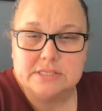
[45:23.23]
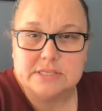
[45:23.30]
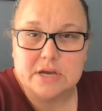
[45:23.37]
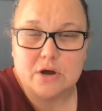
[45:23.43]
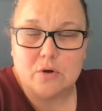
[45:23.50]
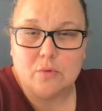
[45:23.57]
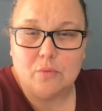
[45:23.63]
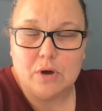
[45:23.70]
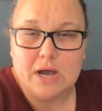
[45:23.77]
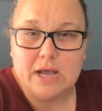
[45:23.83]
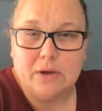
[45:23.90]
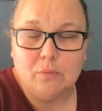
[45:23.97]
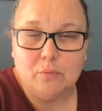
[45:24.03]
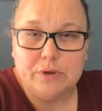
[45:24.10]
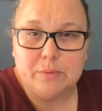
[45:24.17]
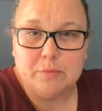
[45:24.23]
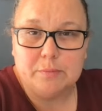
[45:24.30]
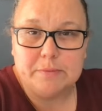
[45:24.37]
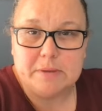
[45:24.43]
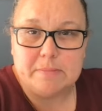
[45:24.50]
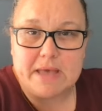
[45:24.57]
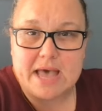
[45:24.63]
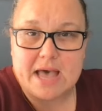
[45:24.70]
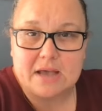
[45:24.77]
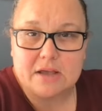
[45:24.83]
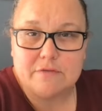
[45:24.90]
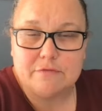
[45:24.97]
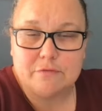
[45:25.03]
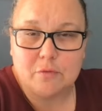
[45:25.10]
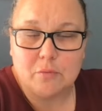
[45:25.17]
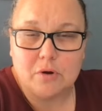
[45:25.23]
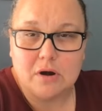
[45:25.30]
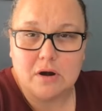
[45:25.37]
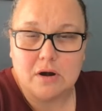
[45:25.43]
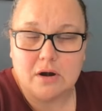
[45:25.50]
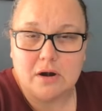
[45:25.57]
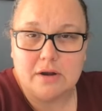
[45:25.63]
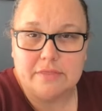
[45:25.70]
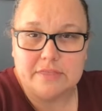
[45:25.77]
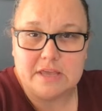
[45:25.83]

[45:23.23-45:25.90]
So uh, we will be back for